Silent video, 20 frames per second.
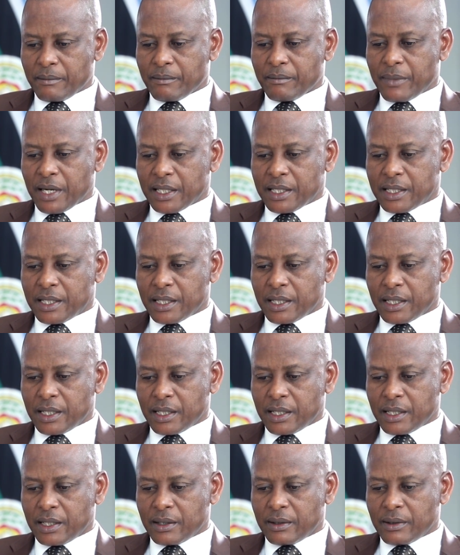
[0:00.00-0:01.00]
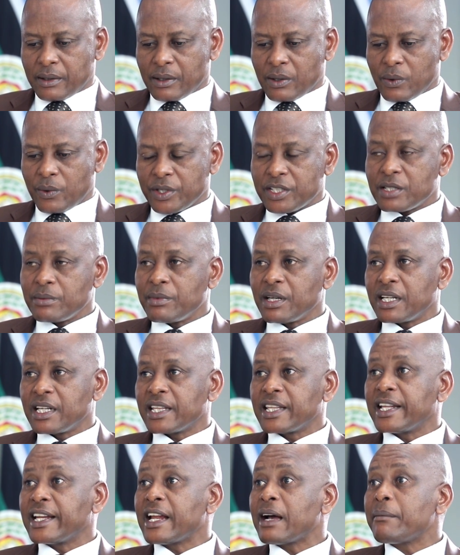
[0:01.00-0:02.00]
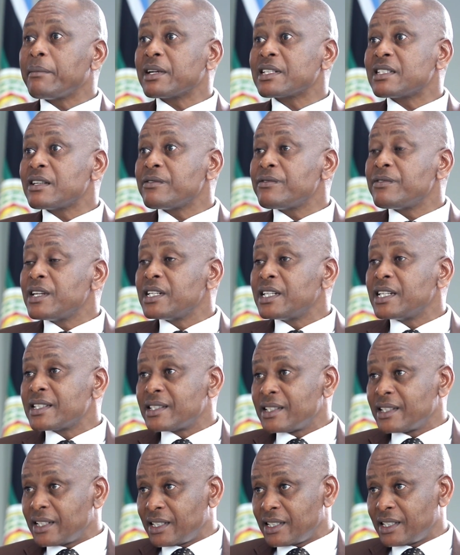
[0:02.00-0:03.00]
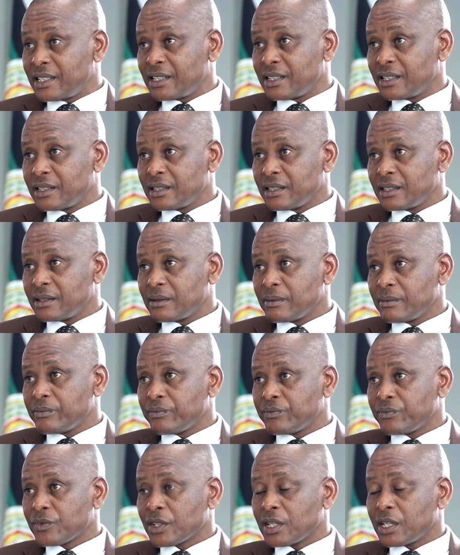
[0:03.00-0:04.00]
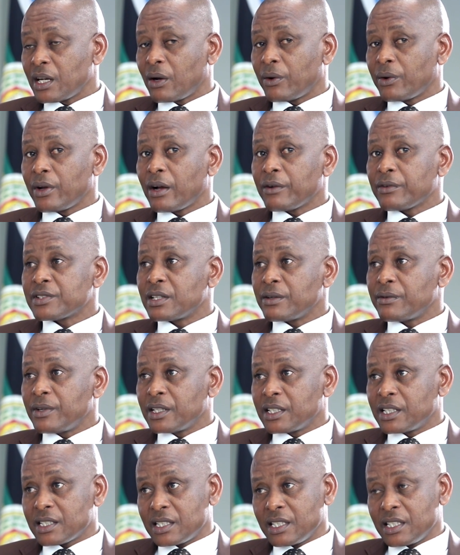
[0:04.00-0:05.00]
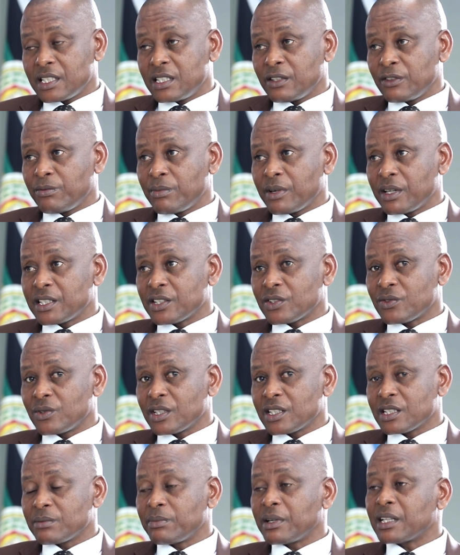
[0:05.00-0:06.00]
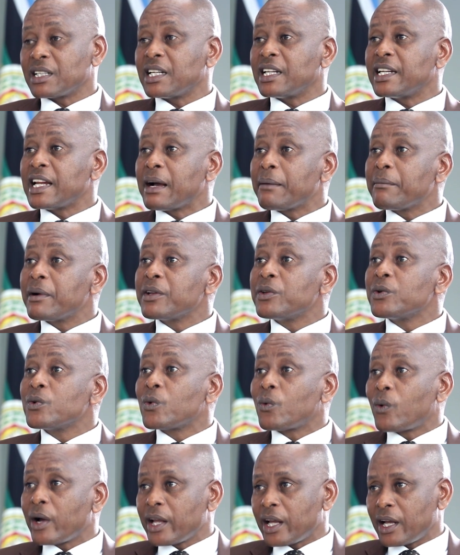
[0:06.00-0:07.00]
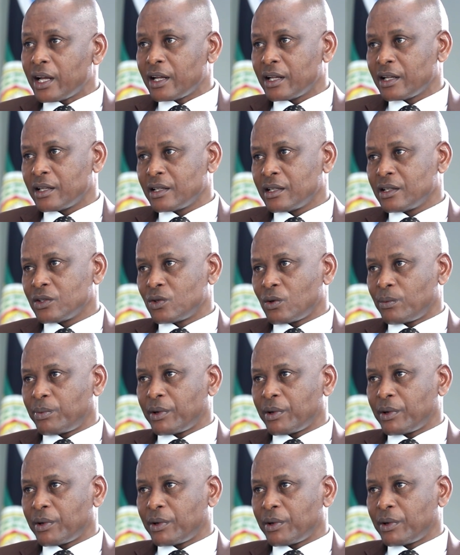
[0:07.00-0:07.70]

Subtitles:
but which made the number 73. Now, we have 73 chief magistrates, but the number you require to